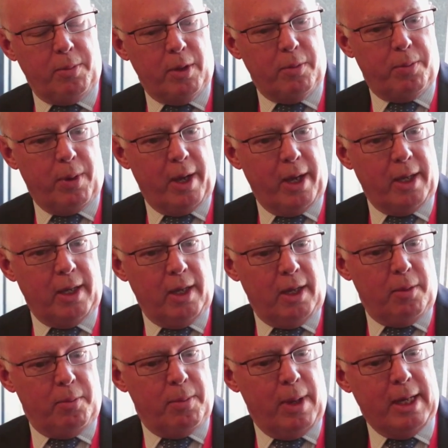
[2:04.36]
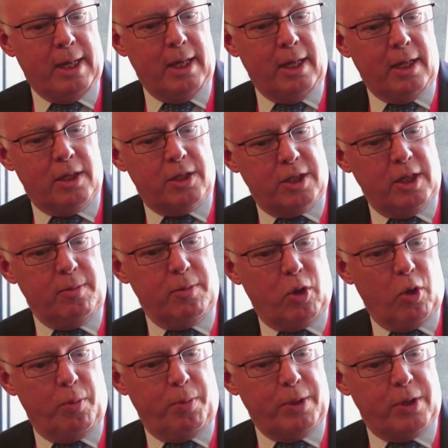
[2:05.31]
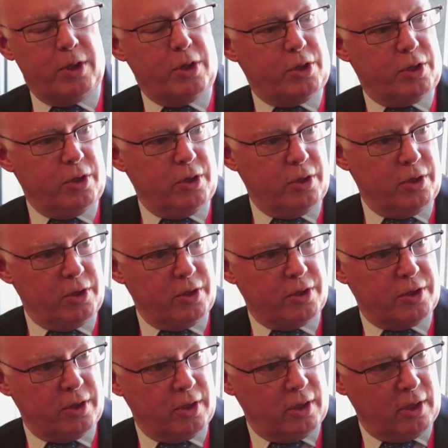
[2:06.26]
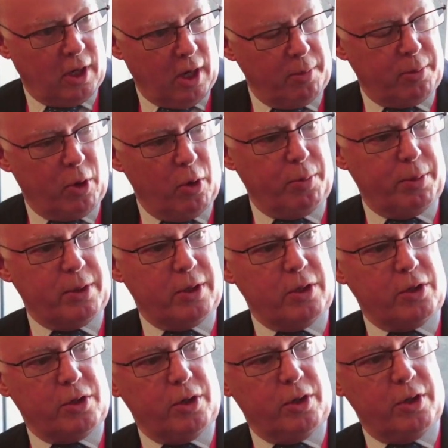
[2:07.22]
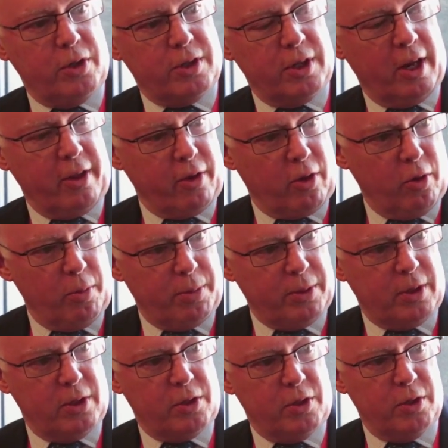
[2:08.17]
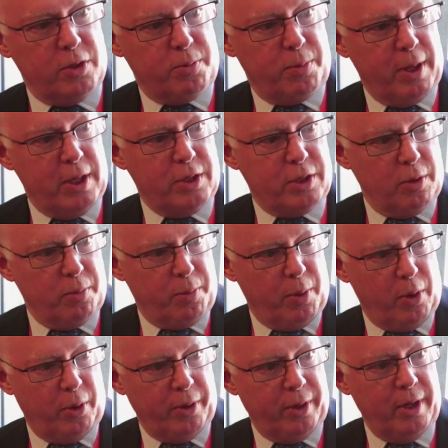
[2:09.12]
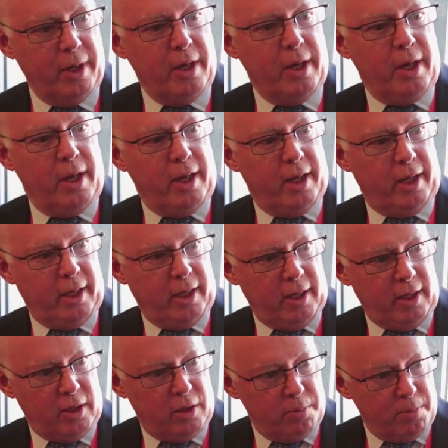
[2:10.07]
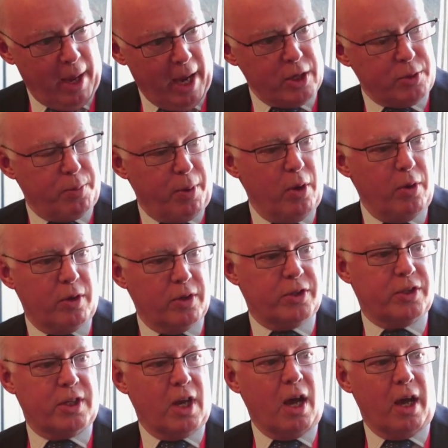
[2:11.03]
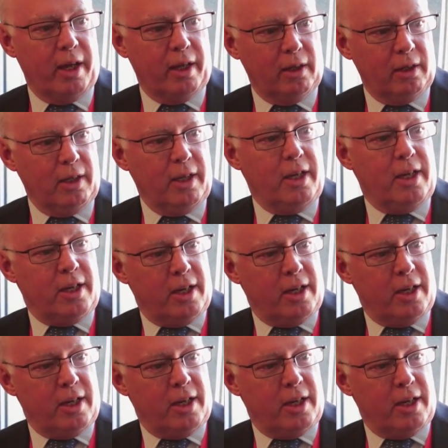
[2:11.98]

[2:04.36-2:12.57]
But by making team competitions and club competitions and other competitions based upon a match poker style